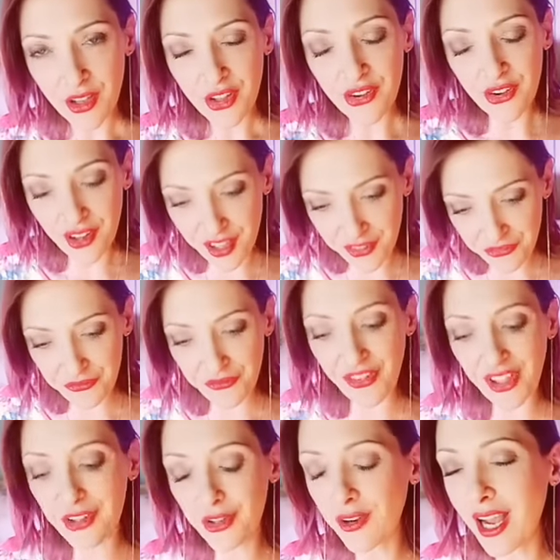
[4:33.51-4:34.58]
You're going to
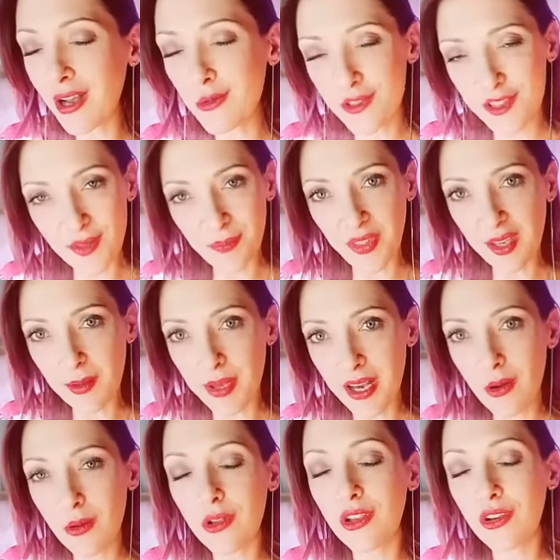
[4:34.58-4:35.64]
figure out something
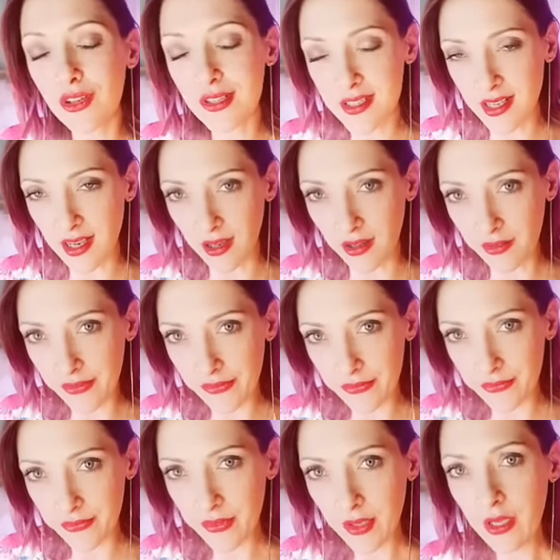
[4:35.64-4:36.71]
about
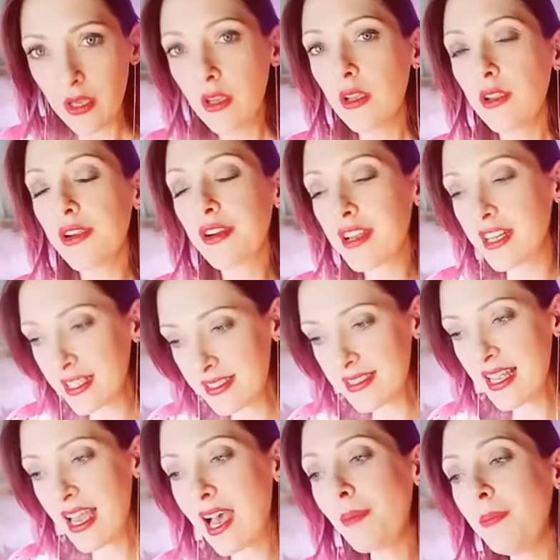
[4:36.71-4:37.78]
yourself. You're going to
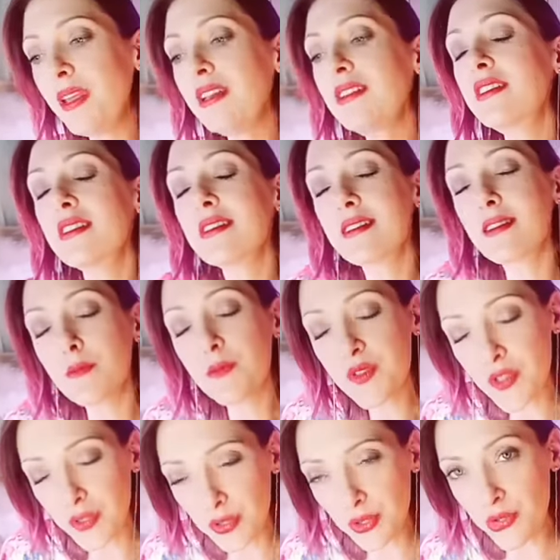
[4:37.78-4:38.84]
tap into some
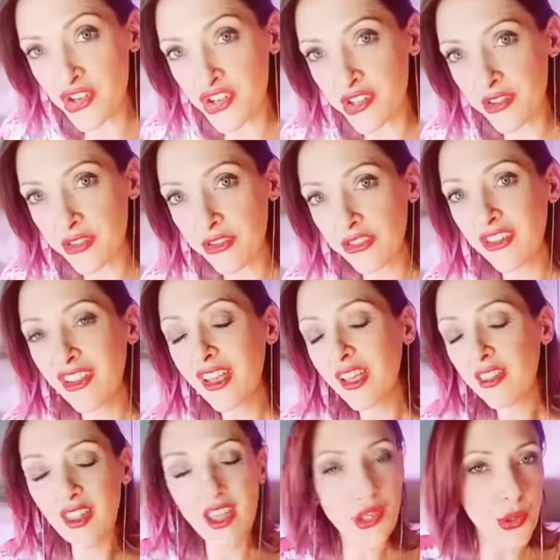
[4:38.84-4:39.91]
solutions
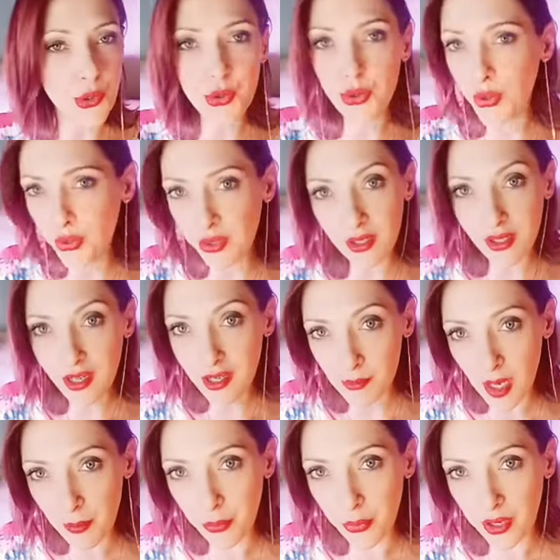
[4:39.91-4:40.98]
that you couldn't come
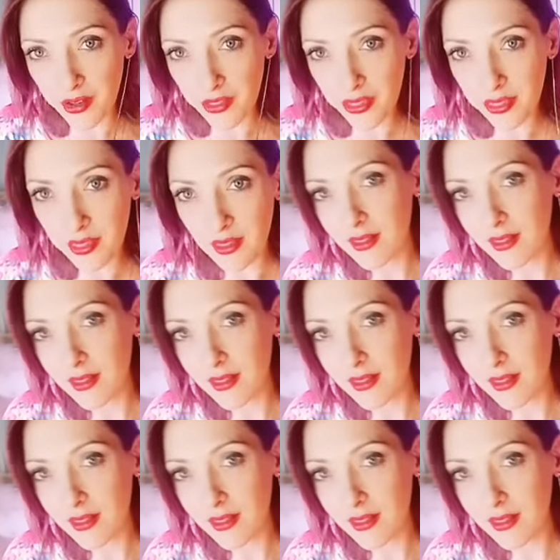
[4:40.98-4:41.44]
up with